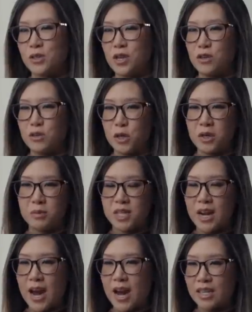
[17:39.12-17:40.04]
so that you
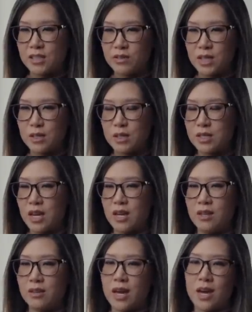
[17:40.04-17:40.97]
don't upset
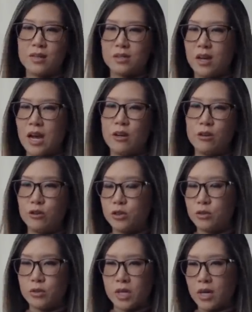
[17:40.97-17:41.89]
activists, and that is not
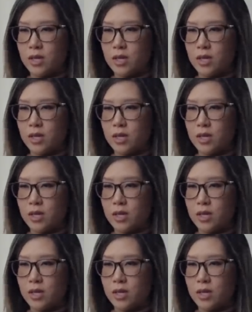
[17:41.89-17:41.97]
how you do